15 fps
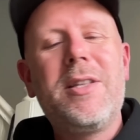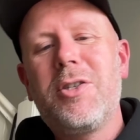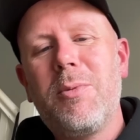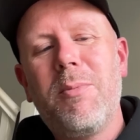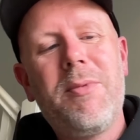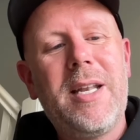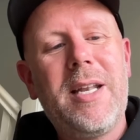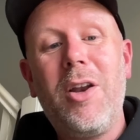
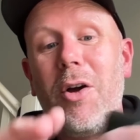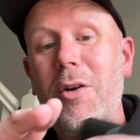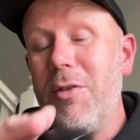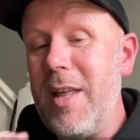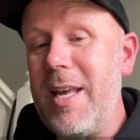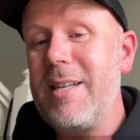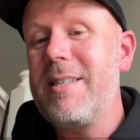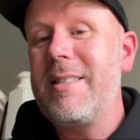something like
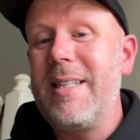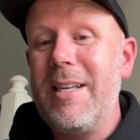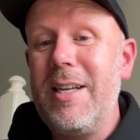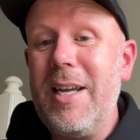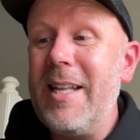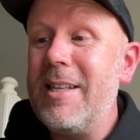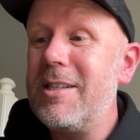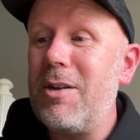this, the
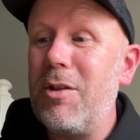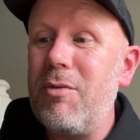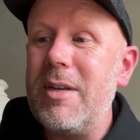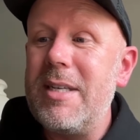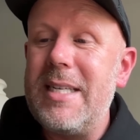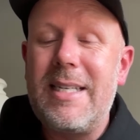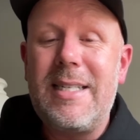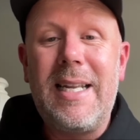
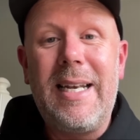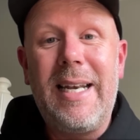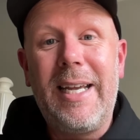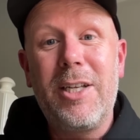Insta360 Link